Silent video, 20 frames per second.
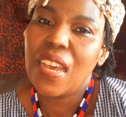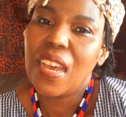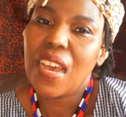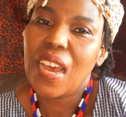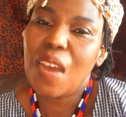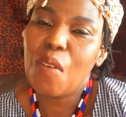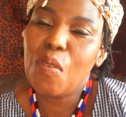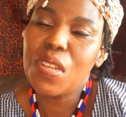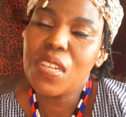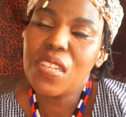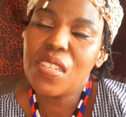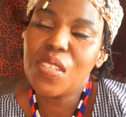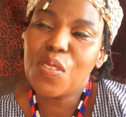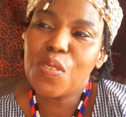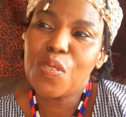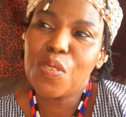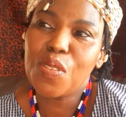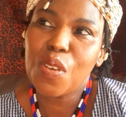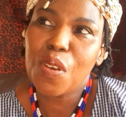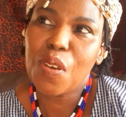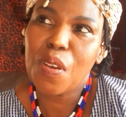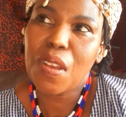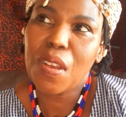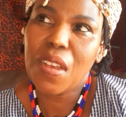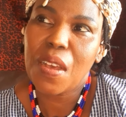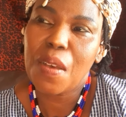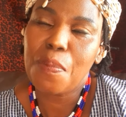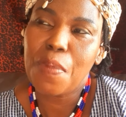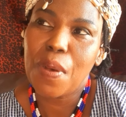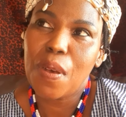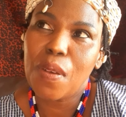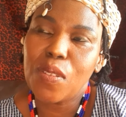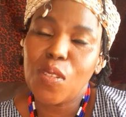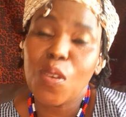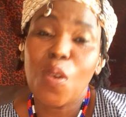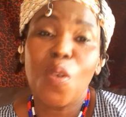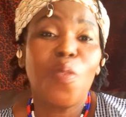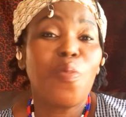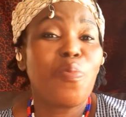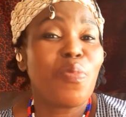I want us to talk about,
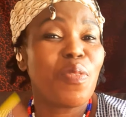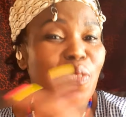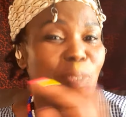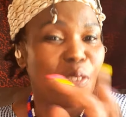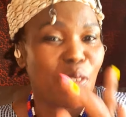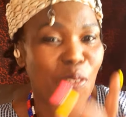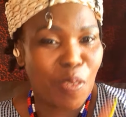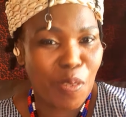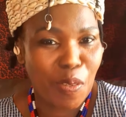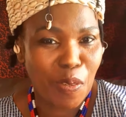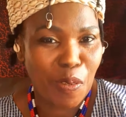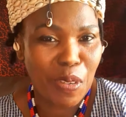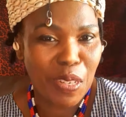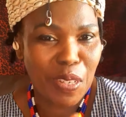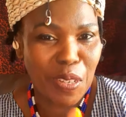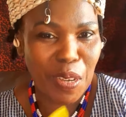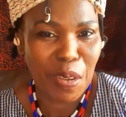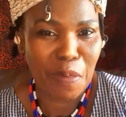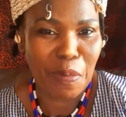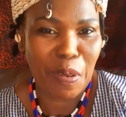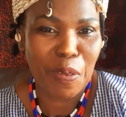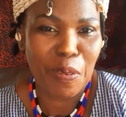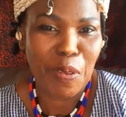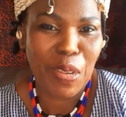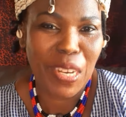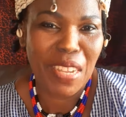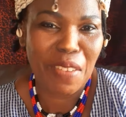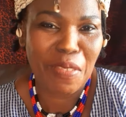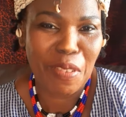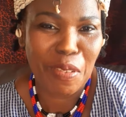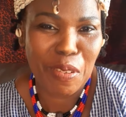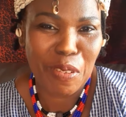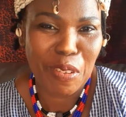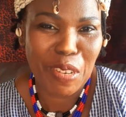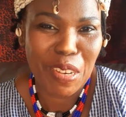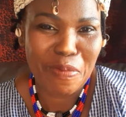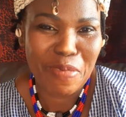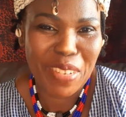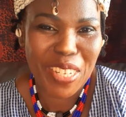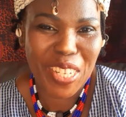before we talk about whatever we're
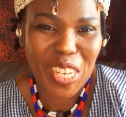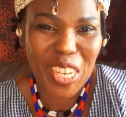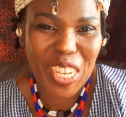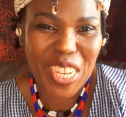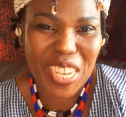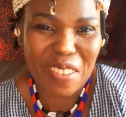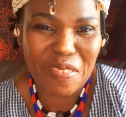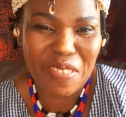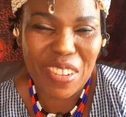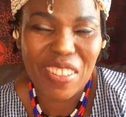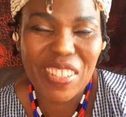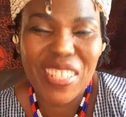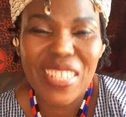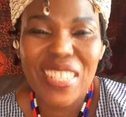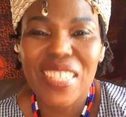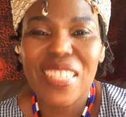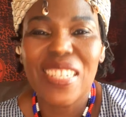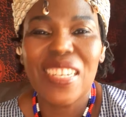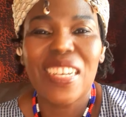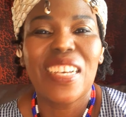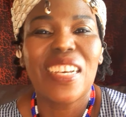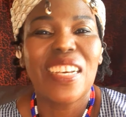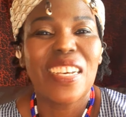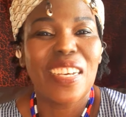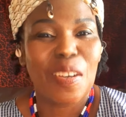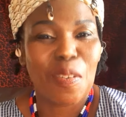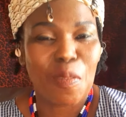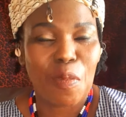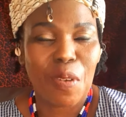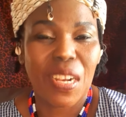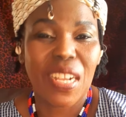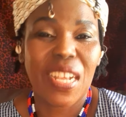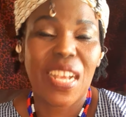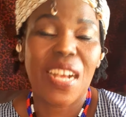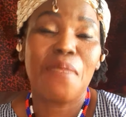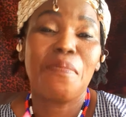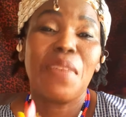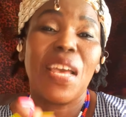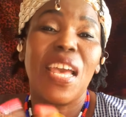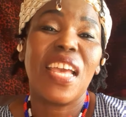going to be talking about,
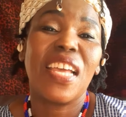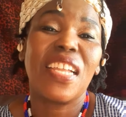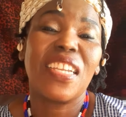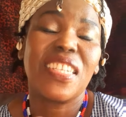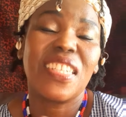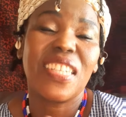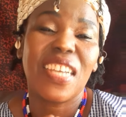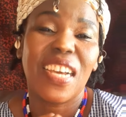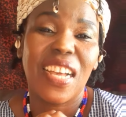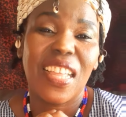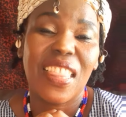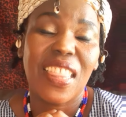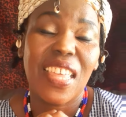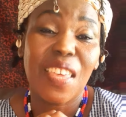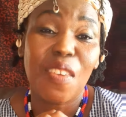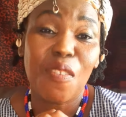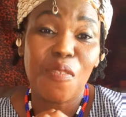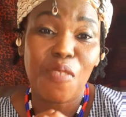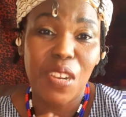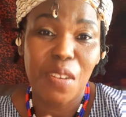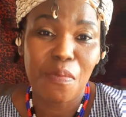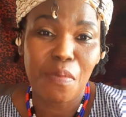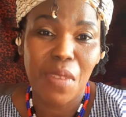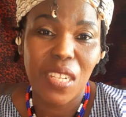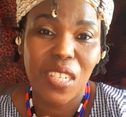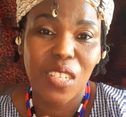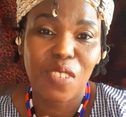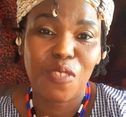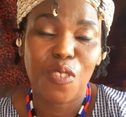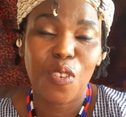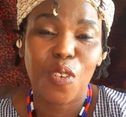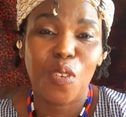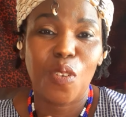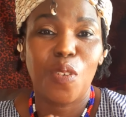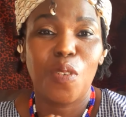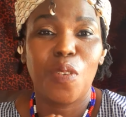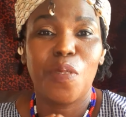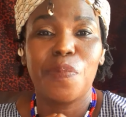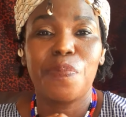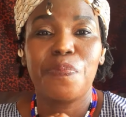welcome and thank you very much for
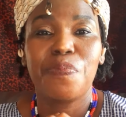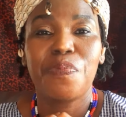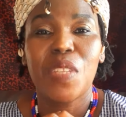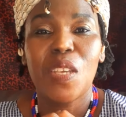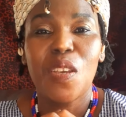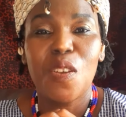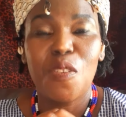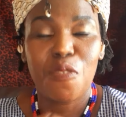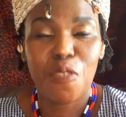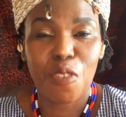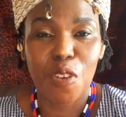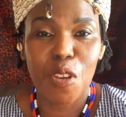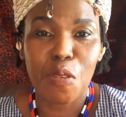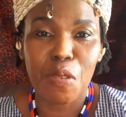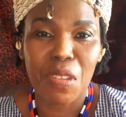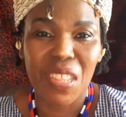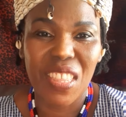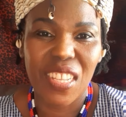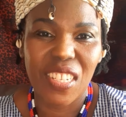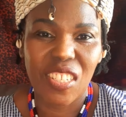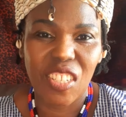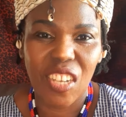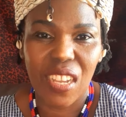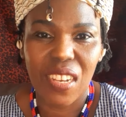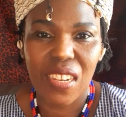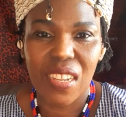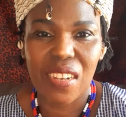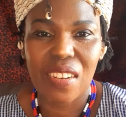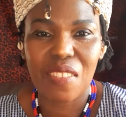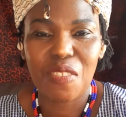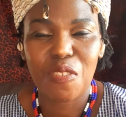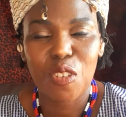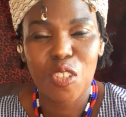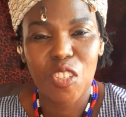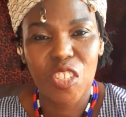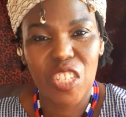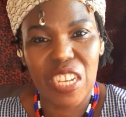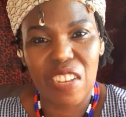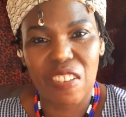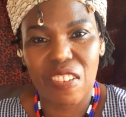following the channel, for
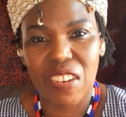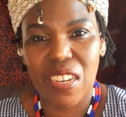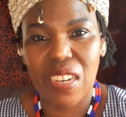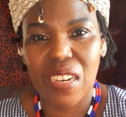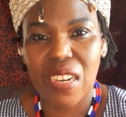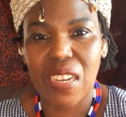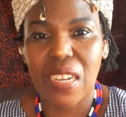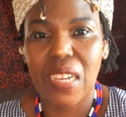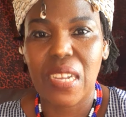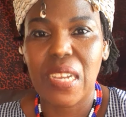sharing.